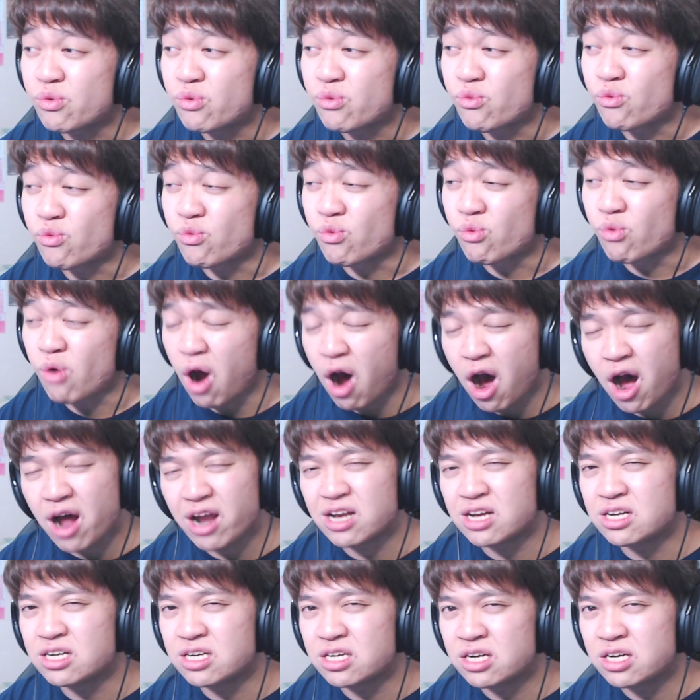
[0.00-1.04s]

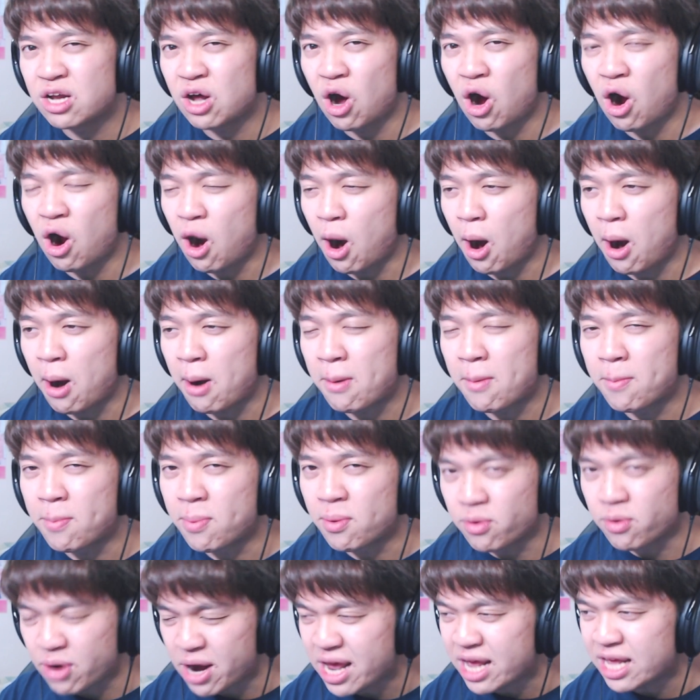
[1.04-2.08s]
rotten our
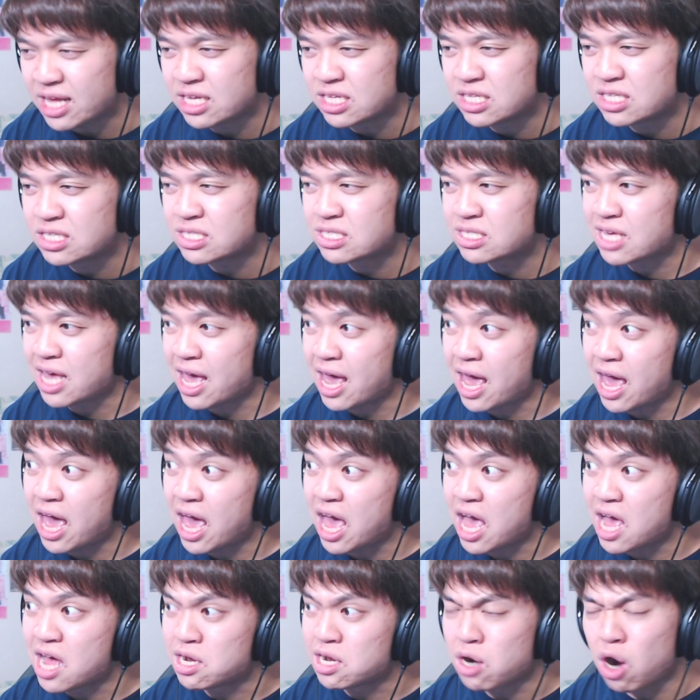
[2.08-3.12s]
brains
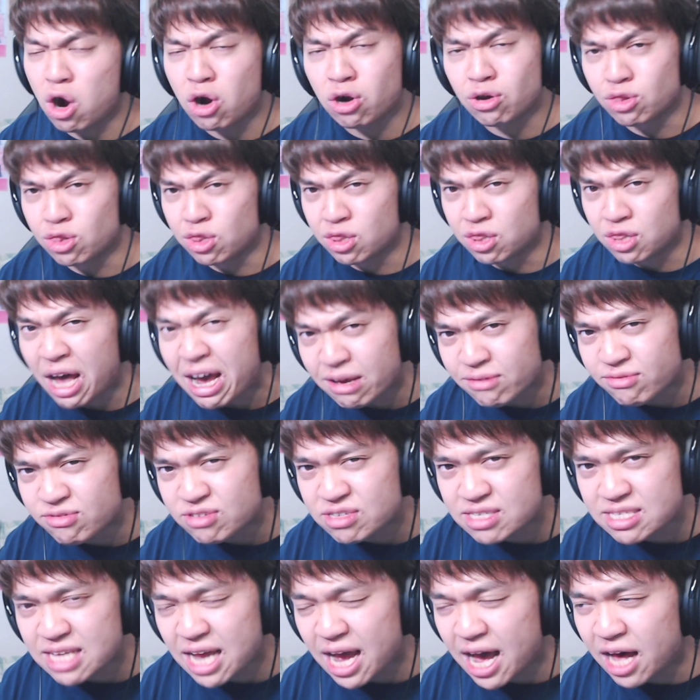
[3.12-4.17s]
and our
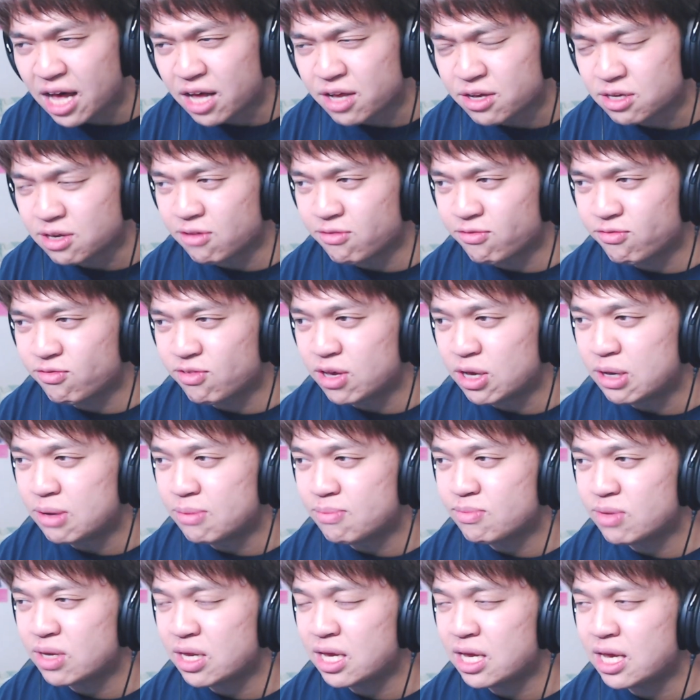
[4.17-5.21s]
lifestyle. You feel
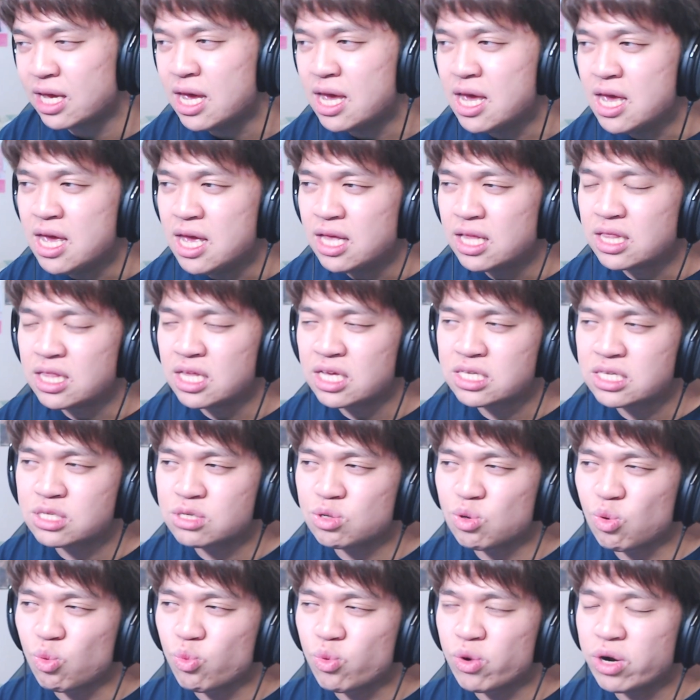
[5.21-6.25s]
me? This
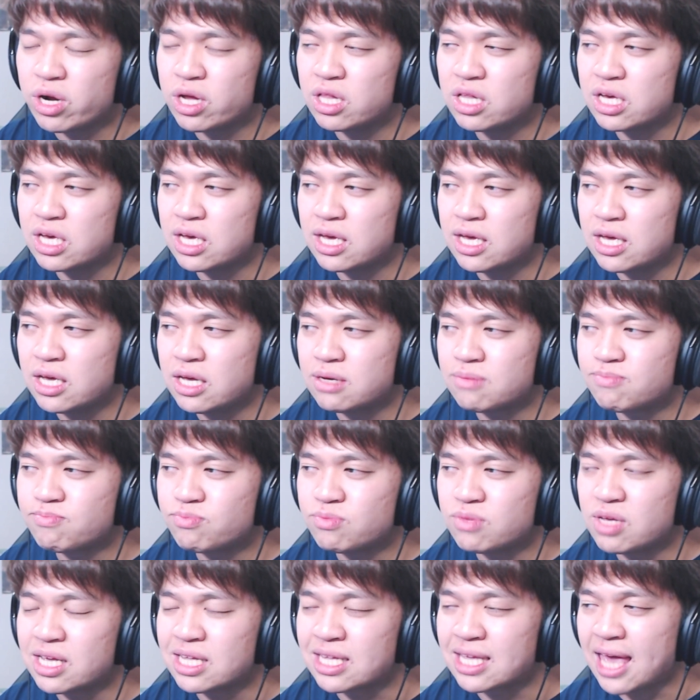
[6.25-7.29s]
really
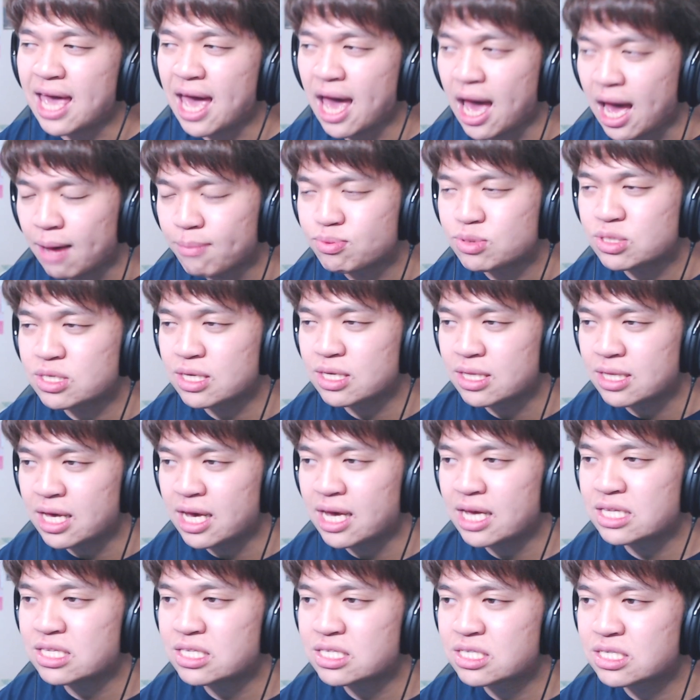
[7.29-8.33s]

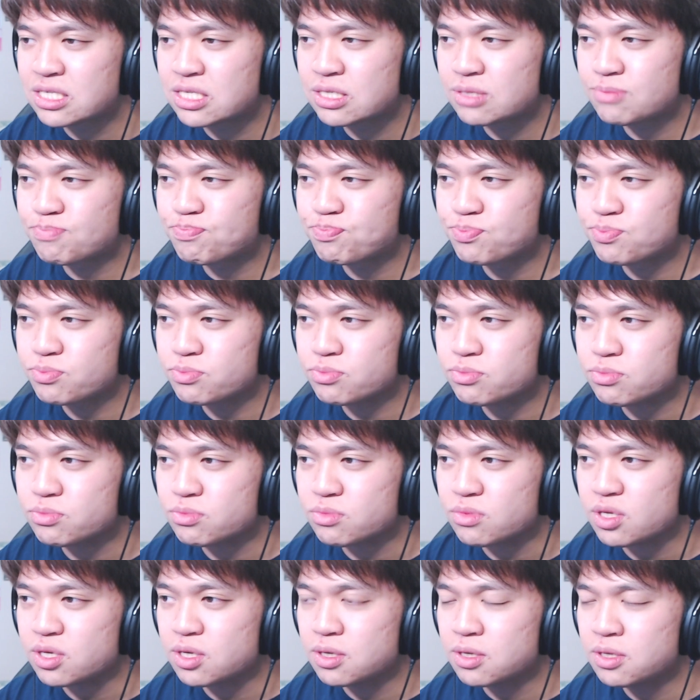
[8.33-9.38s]
encapsulates
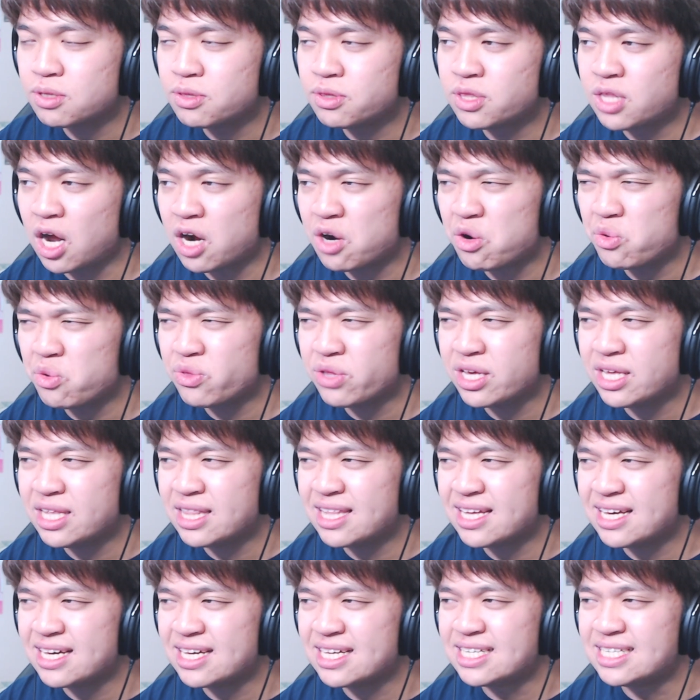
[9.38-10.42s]
not only
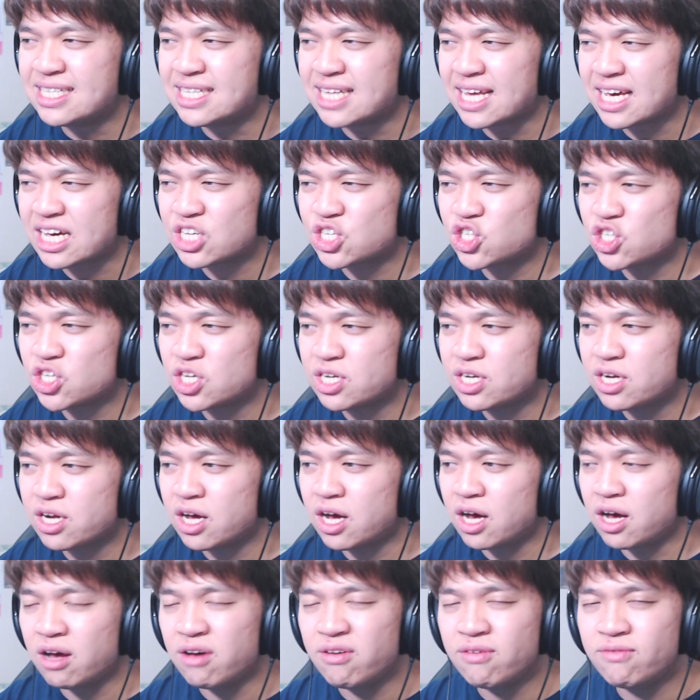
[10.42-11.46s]
the addiction
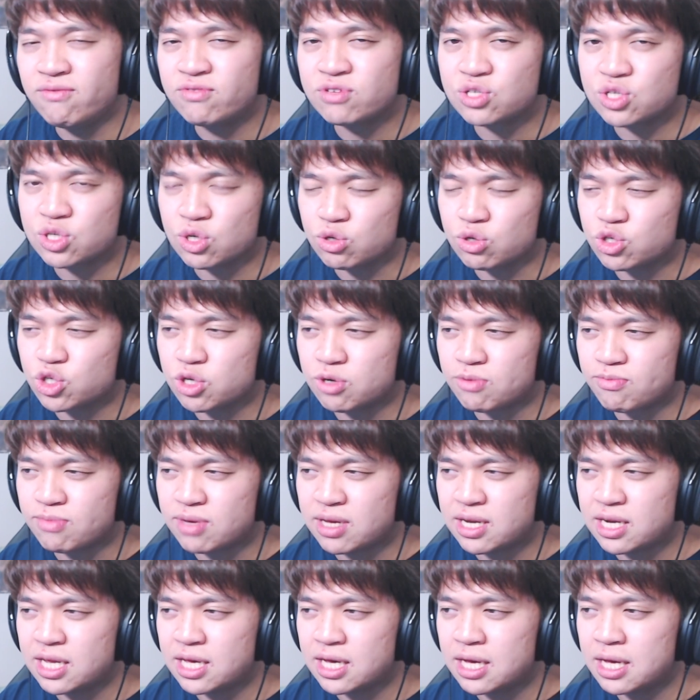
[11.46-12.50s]
of social
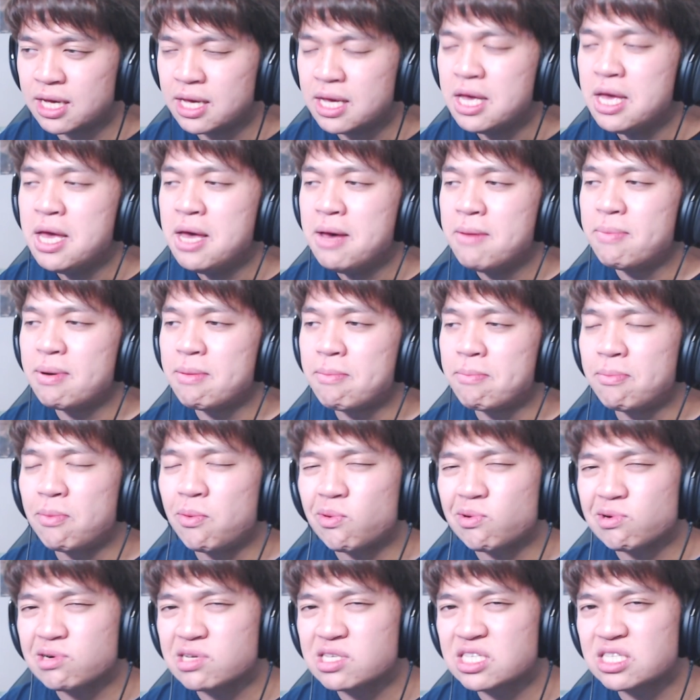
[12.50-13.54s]
media, but
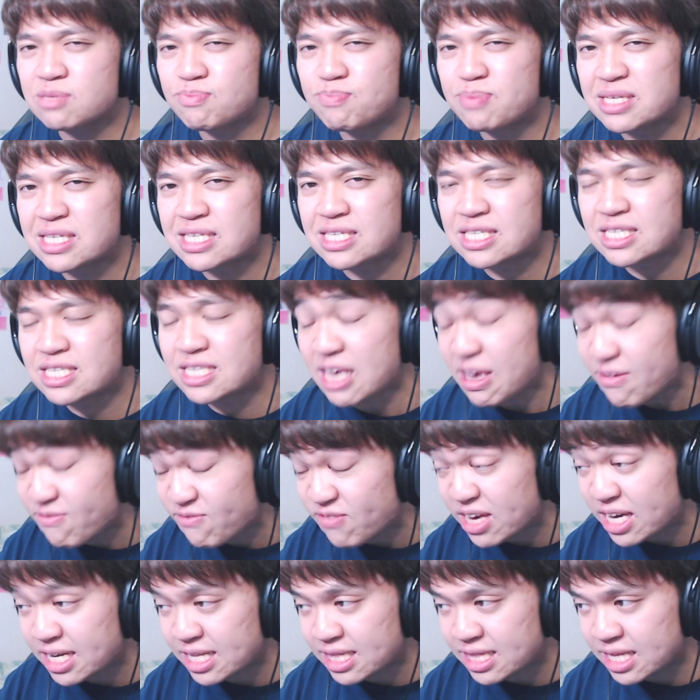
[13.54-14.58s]
more
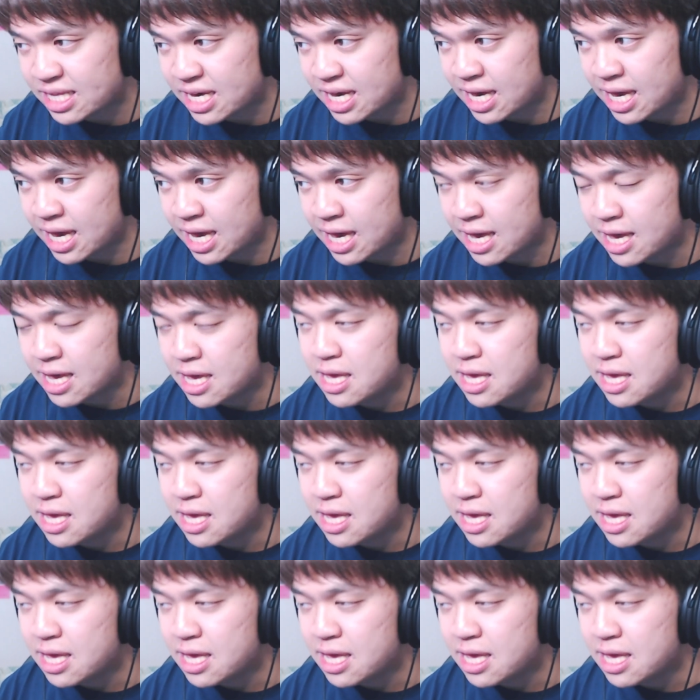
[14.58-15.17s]
specifically